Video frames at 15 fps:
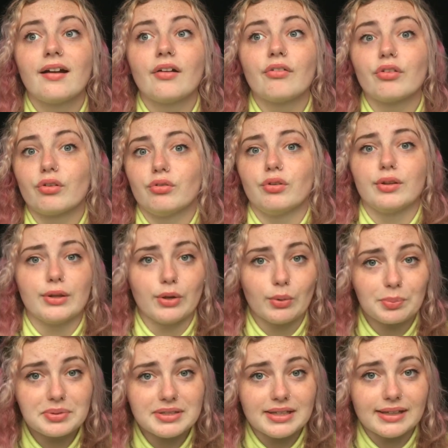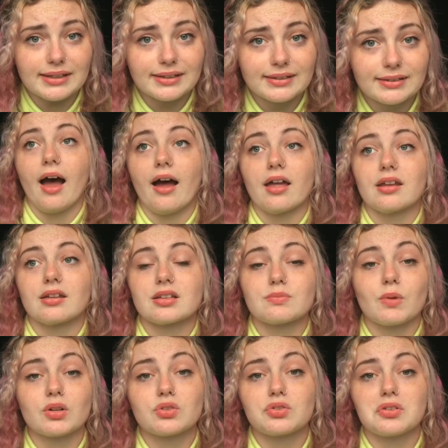they're doing the opposite. And as
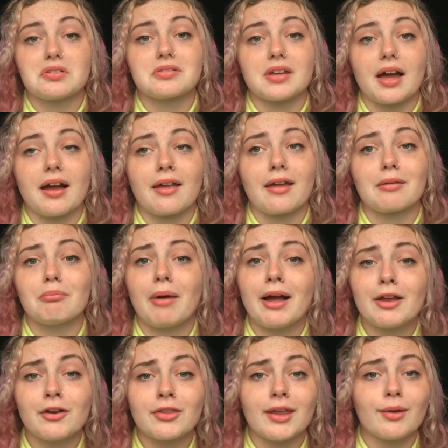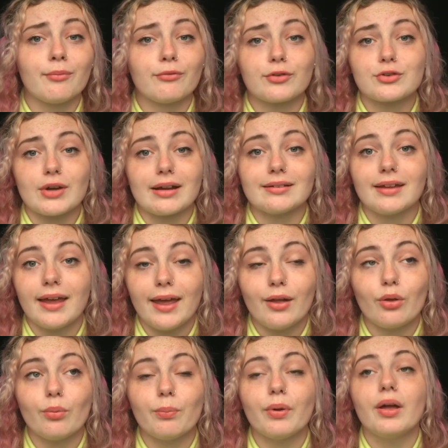much as I admire them for trying to
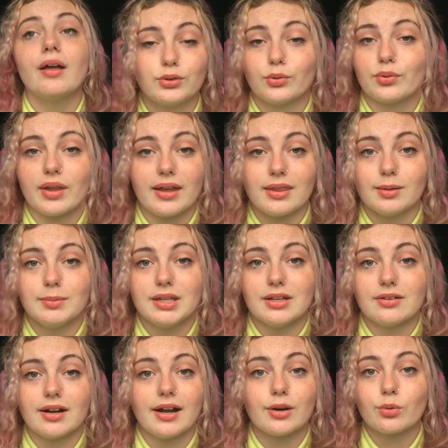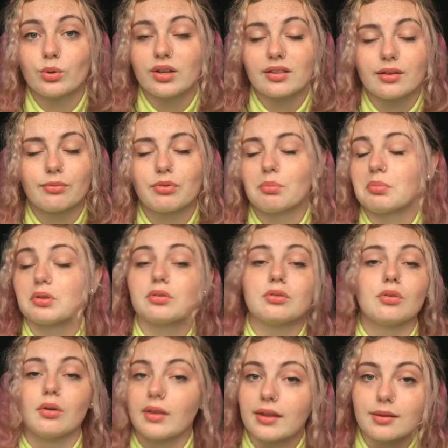help, don't let them near it. I know you love them, but do
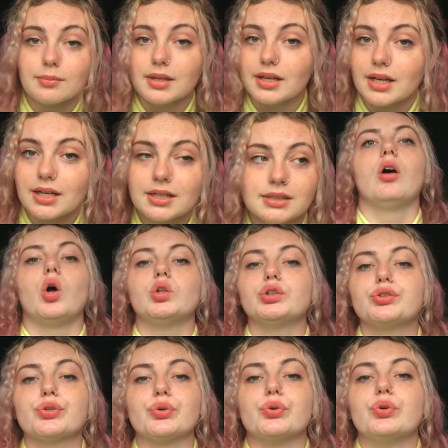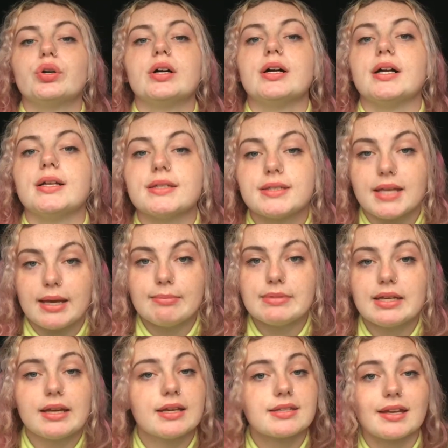not let them near it. Also, as
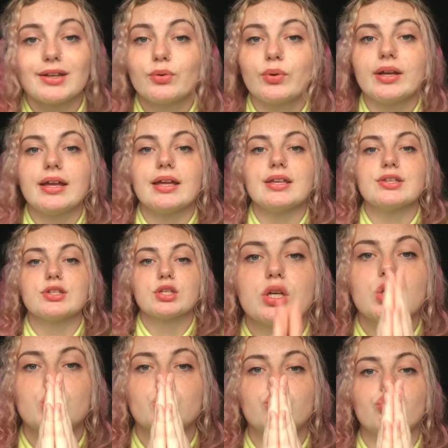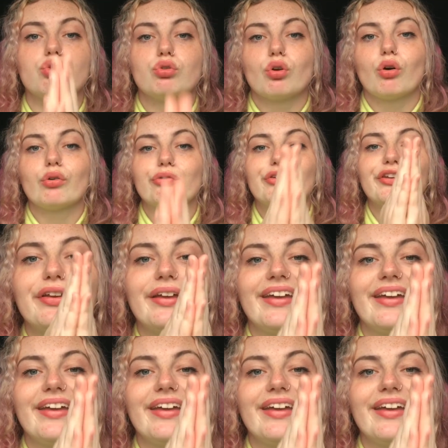tempting as I know it is, do not